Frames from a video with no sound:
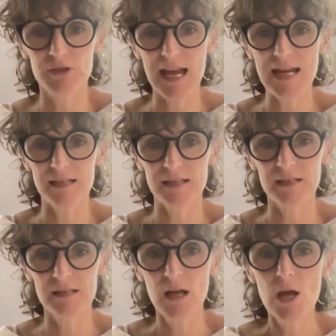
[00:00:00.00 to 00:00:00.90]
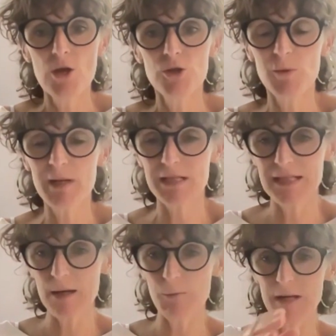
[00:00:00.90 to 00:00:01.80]
status,
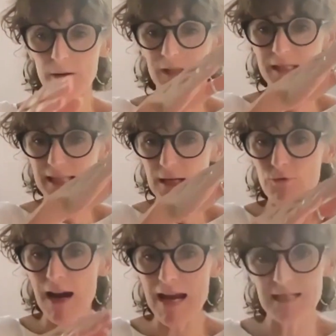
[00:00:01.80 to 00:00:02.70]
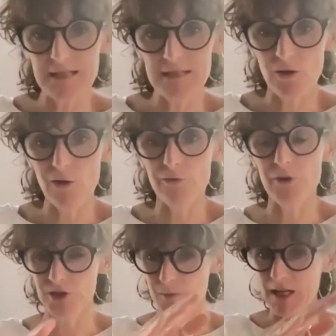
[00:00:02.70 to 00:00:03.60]
we'll see a gradient of
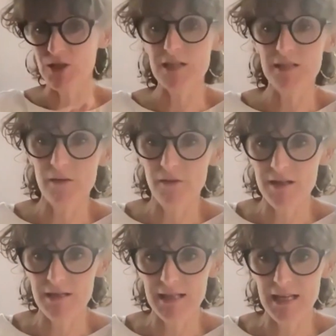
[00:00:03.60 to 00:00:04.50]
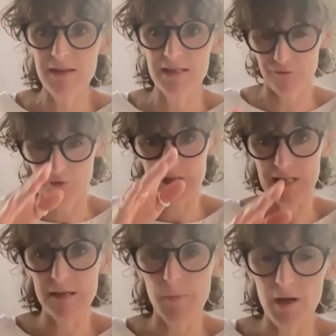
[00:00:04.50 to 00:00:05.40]
species diversity, the difference
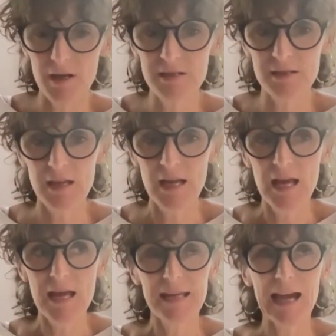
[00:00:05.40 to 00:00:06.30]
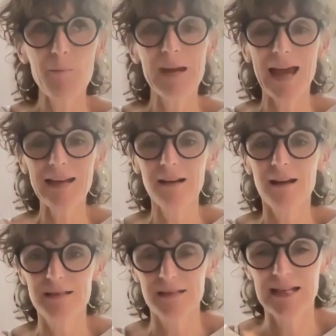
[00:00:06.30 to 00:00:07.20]
in birds. Can we
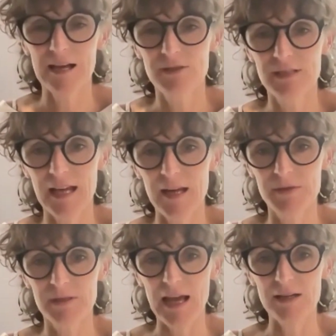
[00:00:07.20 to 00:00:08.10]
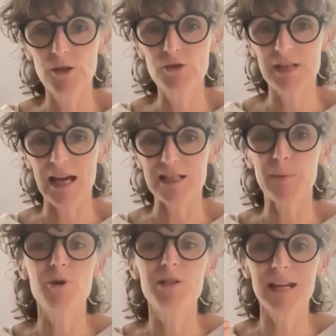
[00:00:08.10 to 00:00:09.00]
analyze the soundscapes and use that
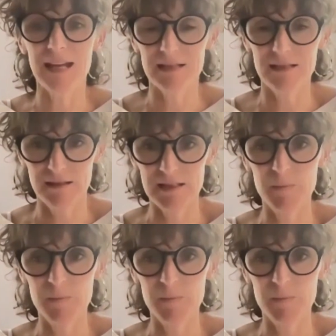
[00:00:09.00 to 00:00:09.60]
to predict the